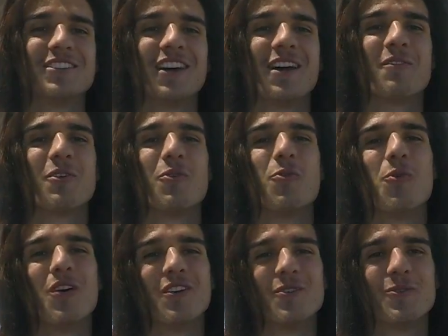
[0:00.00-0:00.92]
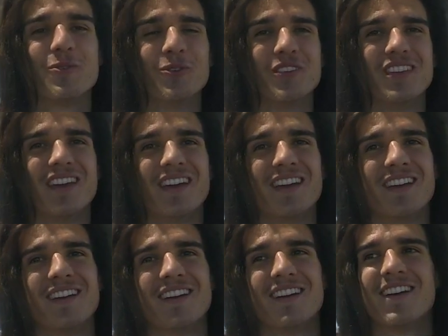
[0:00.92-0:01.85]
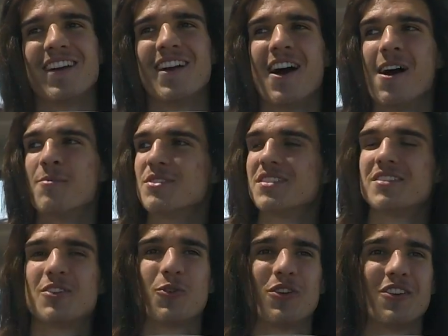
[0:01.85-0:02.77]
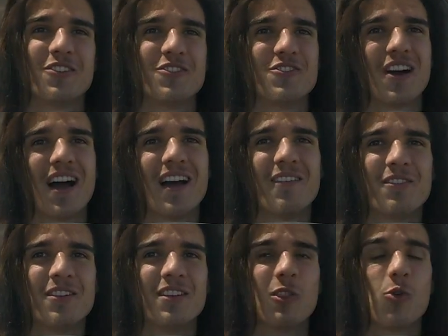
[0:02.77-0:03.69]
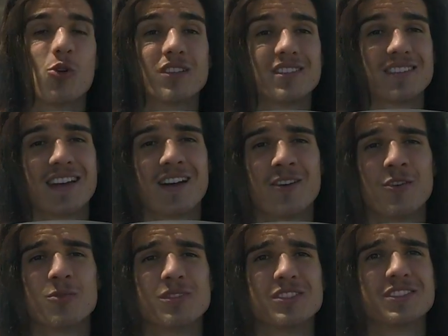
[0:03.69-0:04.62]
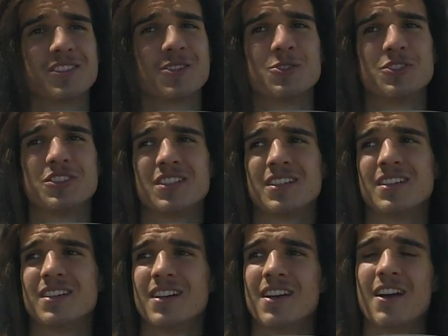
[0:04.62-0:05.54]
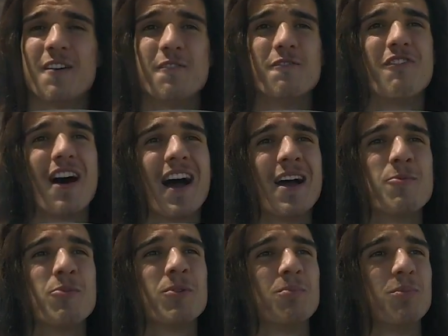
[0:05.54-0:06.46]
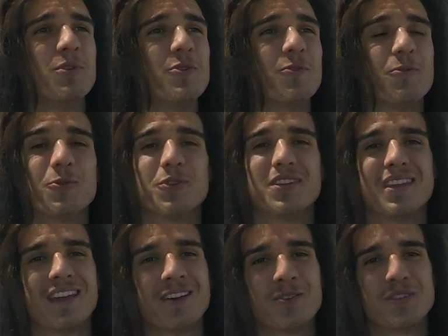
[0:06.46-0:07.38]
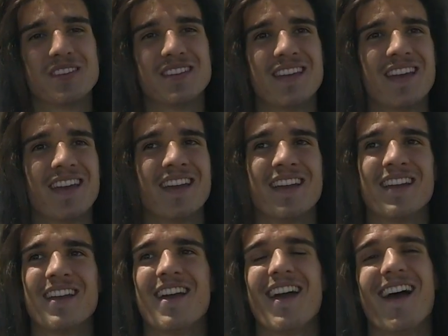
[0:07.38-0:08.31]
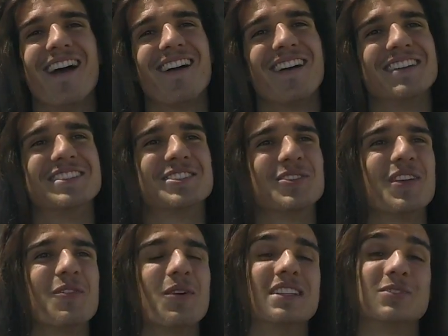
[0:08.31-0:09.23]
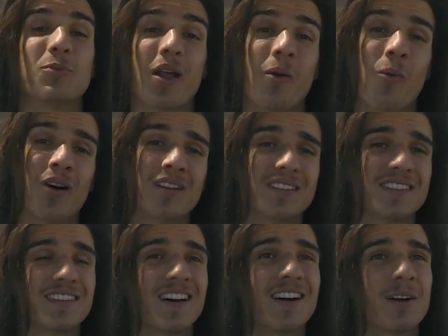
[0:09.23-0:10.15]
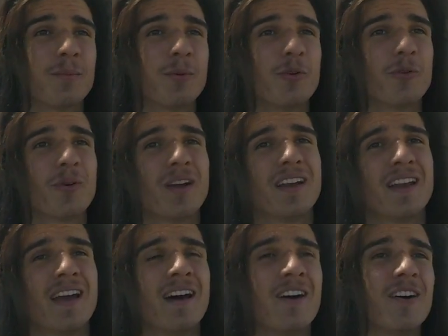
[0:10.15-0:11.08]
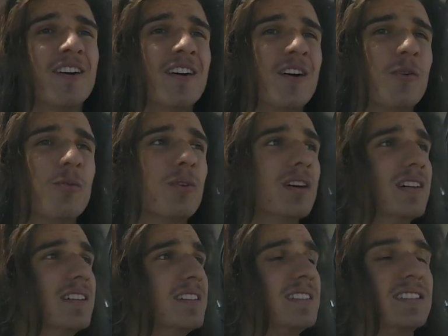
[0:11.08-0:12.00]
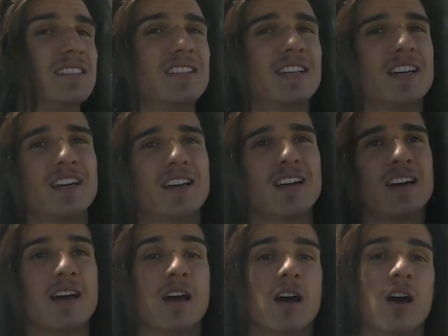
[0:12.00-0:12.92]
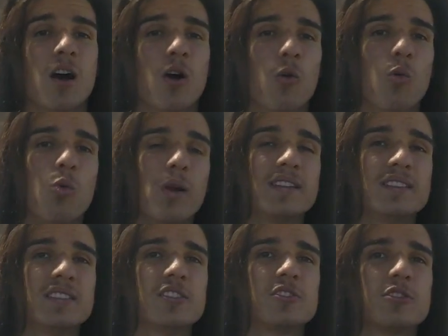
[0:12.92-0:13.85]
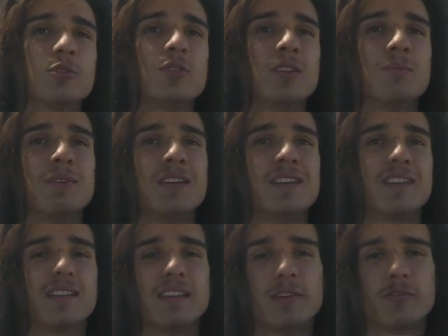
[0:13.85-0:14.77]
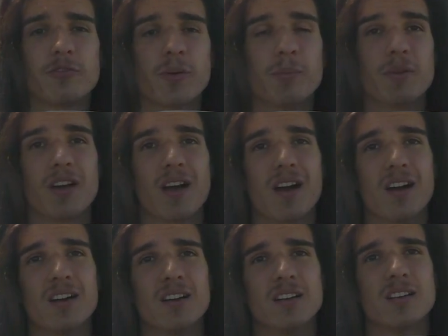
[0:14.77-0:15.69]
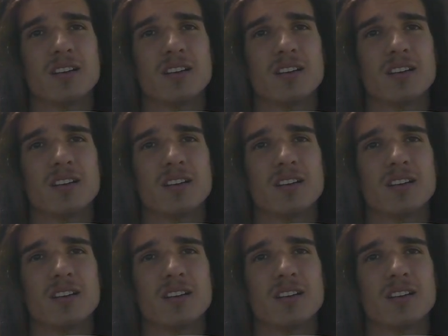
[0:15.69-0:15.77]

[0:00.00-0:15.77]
are having a wonderful day. I'm just out here driving Lawrencetown, Nova Scotia. Vibrant, beautiful day out today. Alright, so anyways, what I wanted to talk about right now was, what does it truly mean to live from your heart?